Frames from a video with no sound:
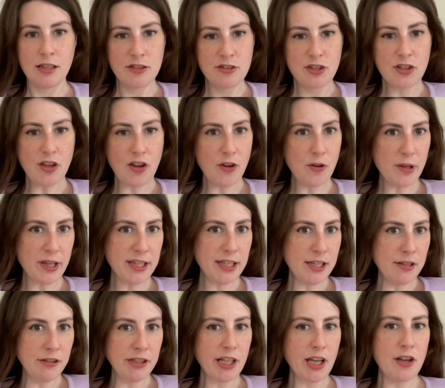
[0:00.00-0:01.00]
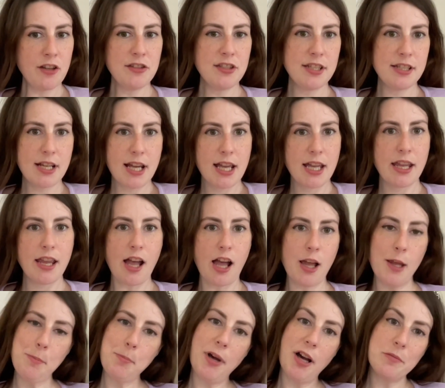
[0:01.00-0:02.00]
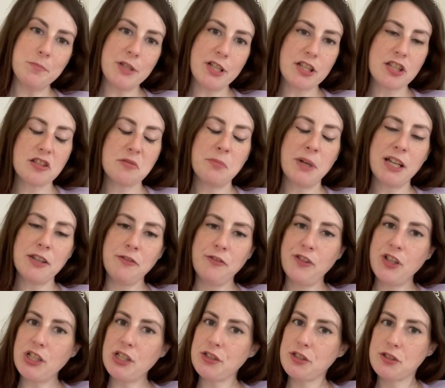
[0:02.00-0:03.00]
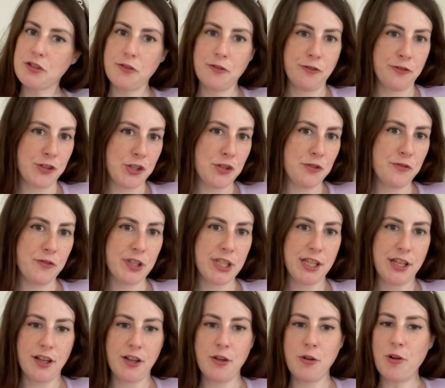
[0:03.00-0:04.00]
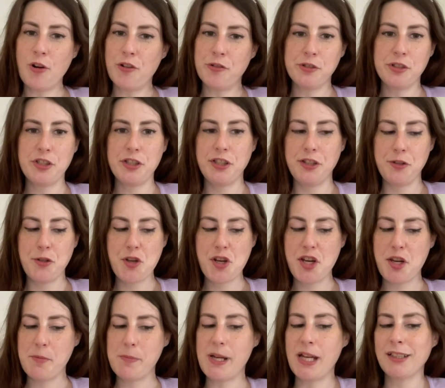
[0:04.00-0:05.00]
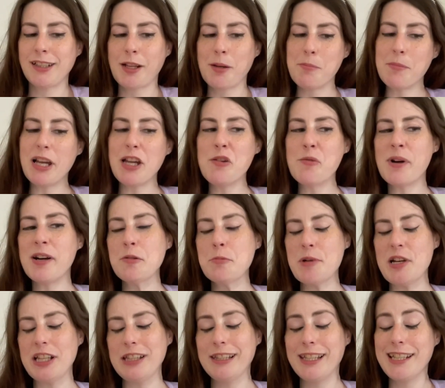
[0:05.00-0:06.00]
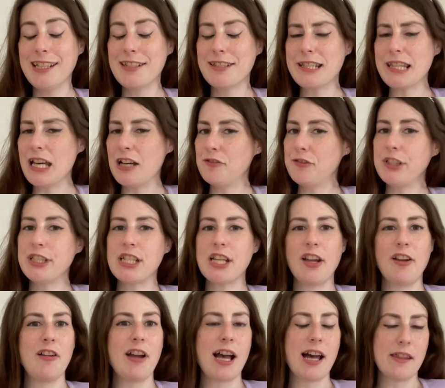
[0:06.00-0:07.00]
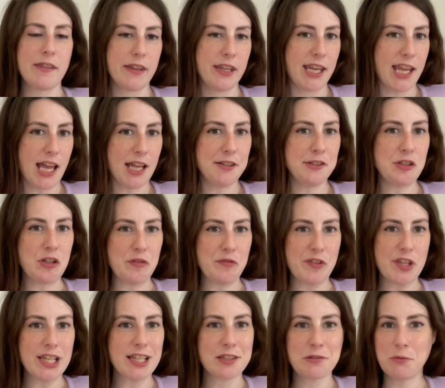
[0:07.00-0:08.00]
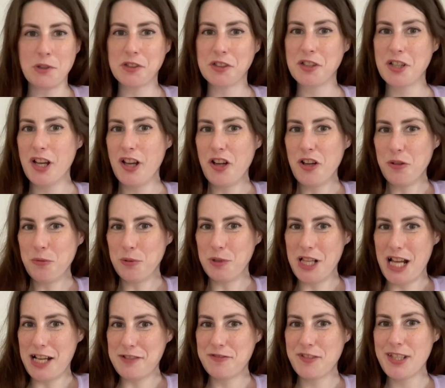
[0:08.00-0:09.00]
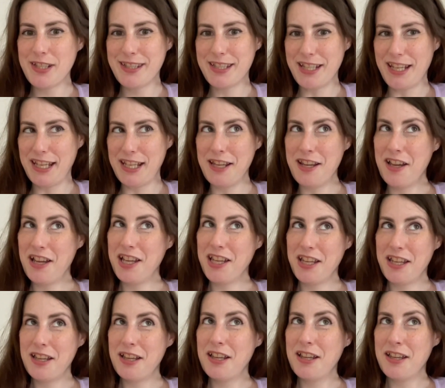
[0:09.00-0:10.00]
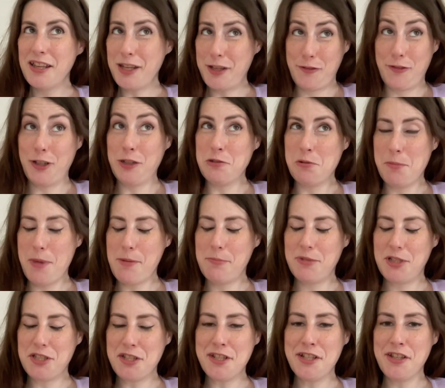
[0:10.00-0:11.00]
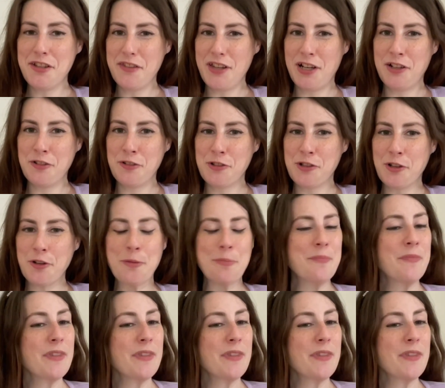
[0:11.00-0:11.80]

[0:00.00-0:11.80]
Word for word: So a year ago today, I published my first food video on YouTube, and I may well put a link to that video at the end of this one. We'll have to see if I remember to do that or not.